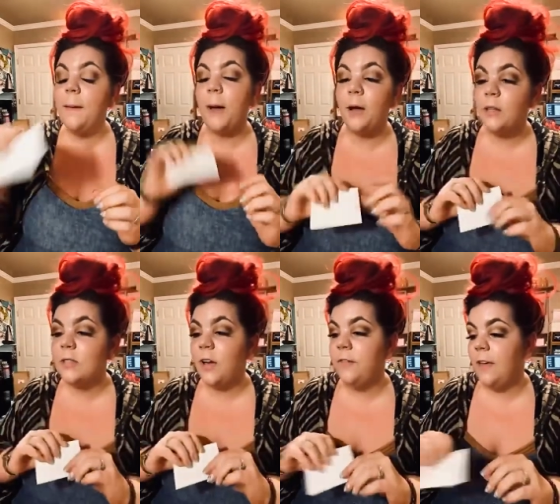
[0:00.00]
about
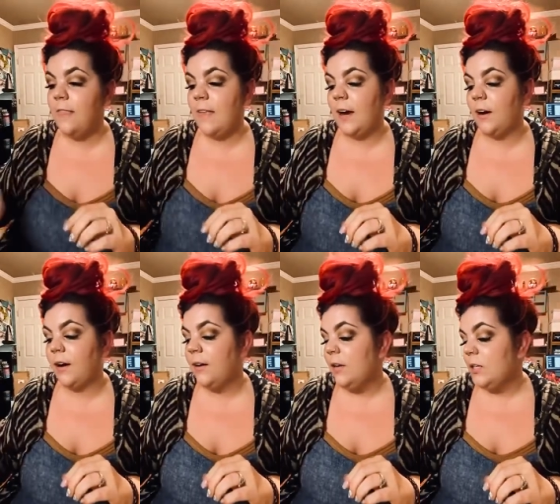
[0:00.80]
yourself in
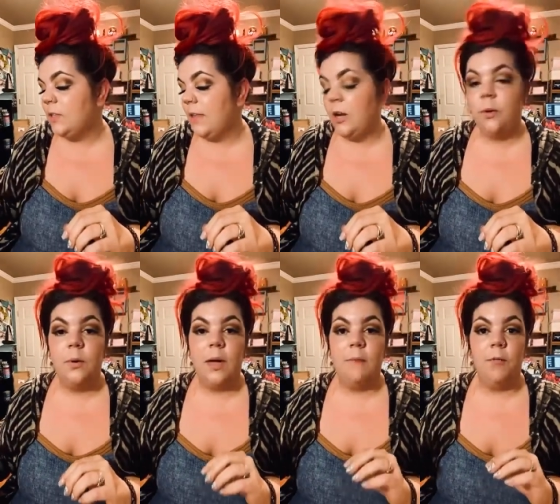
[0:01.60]
there so they know
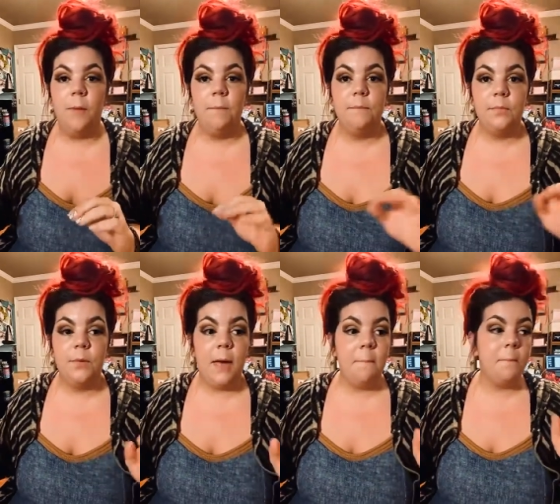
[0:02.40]
who it came from.
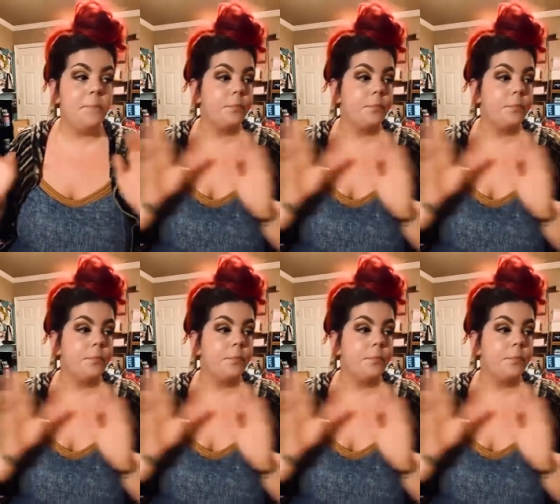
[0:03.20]
Okay?